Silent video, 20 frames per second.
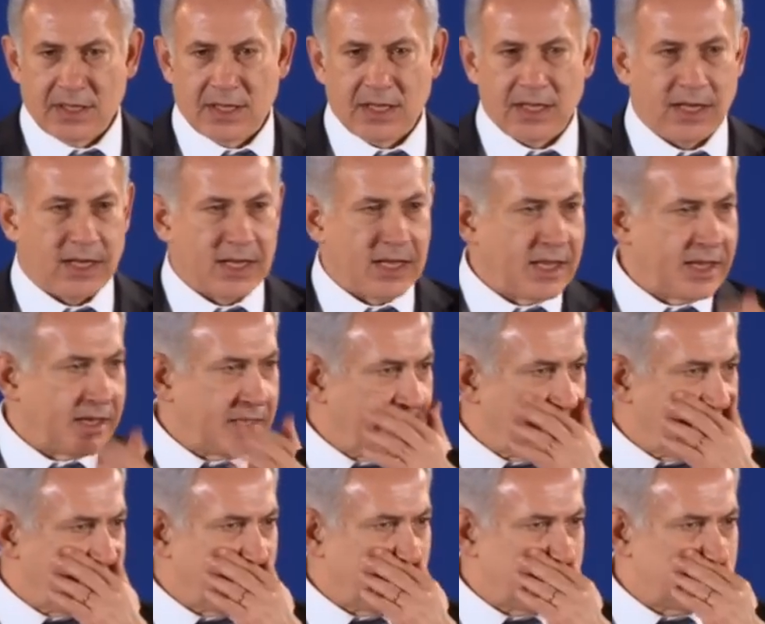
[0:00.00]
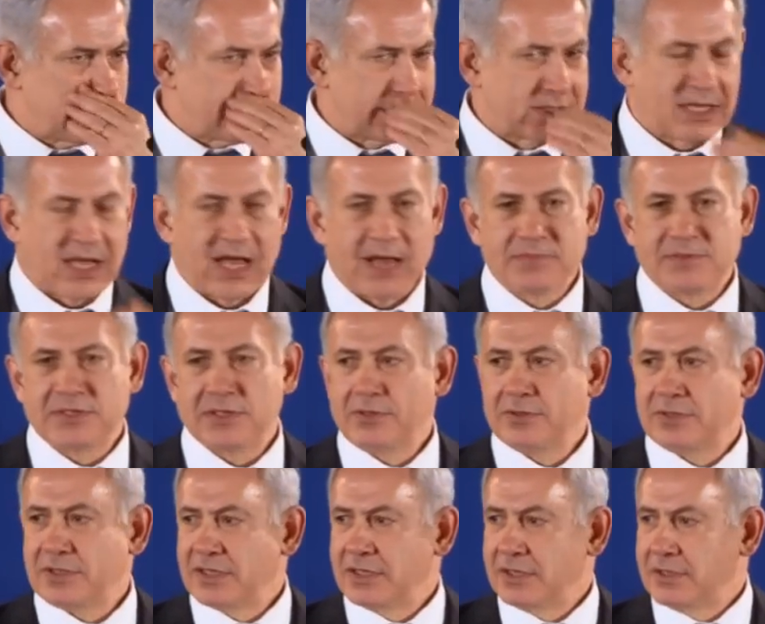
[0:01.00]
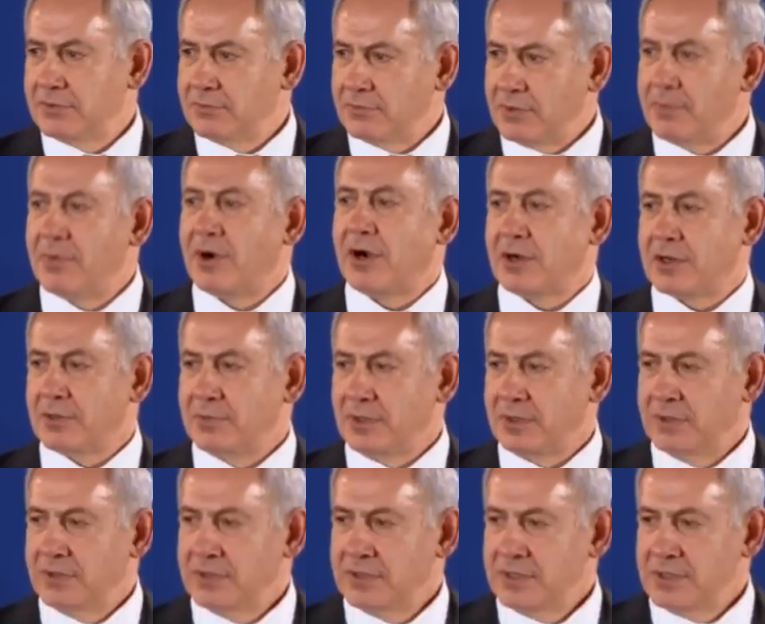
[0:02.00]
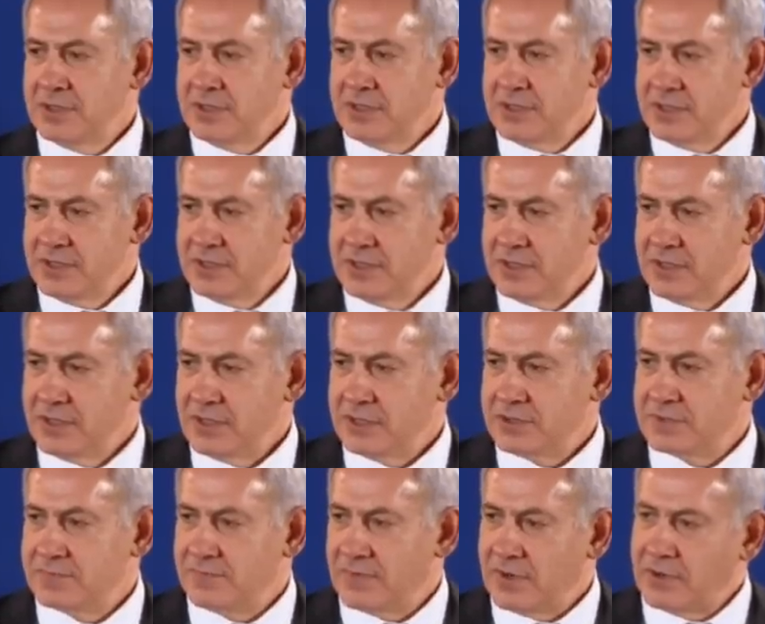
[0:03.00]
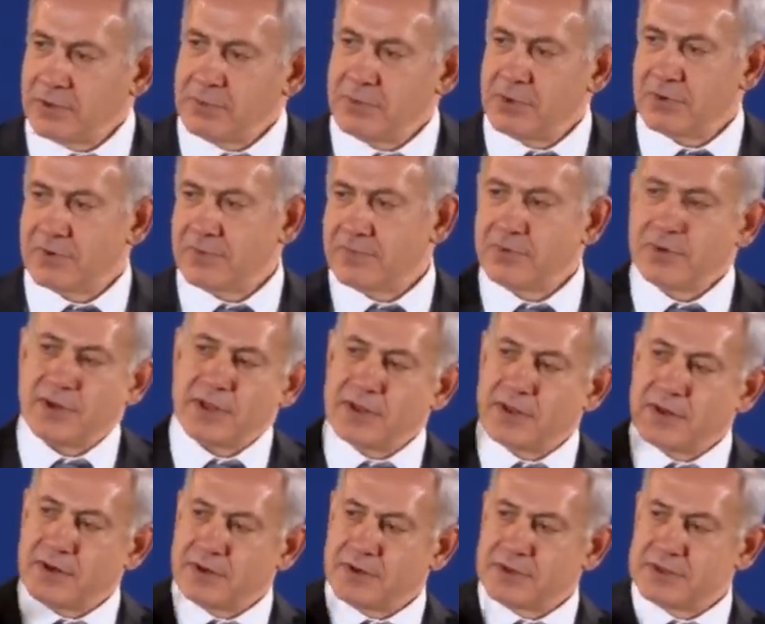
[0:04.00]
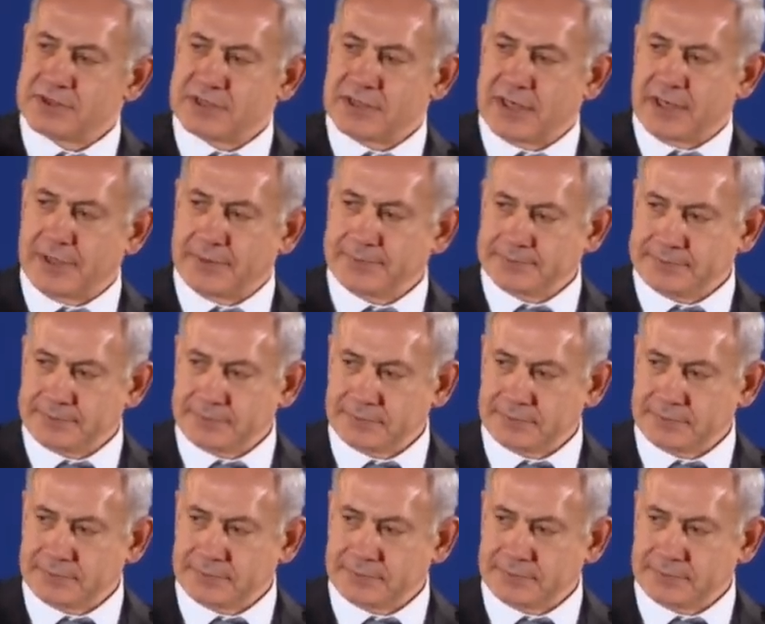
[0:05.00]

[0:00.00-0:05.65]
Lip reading: And it's absolutely remarkable. It's very beautiful, and there's a